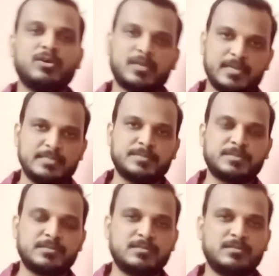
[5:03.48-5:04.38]

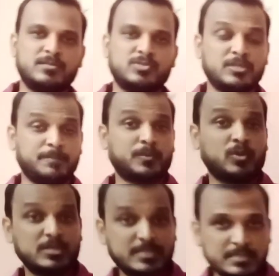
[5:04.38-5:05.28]
organisms. So the
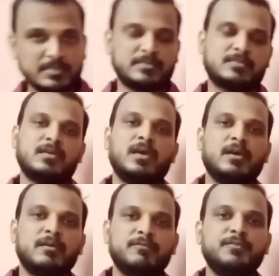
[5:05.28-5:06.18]
processes
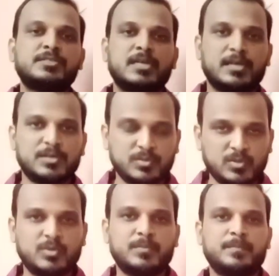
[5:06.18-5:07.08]
which
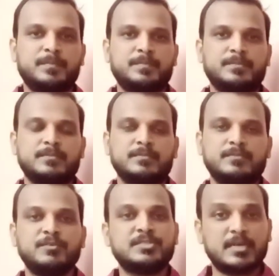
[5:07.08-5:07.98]
undergo,
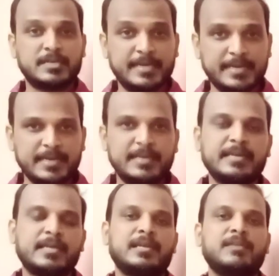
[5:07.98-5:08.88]
which are taken in
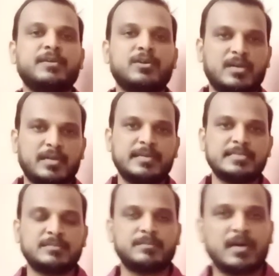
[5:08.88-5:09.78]
a living
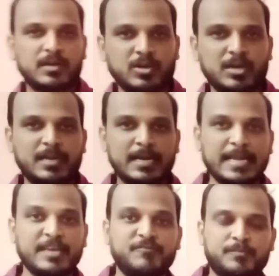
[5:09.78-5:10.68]
organism, are called
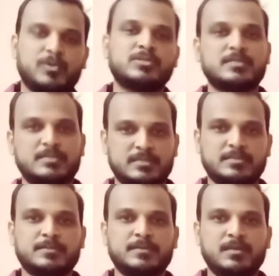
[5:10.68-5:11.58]
life
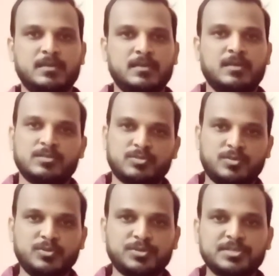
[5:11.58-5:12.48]
processes. So
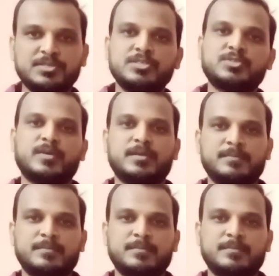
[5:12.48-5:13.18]
nutrition is one.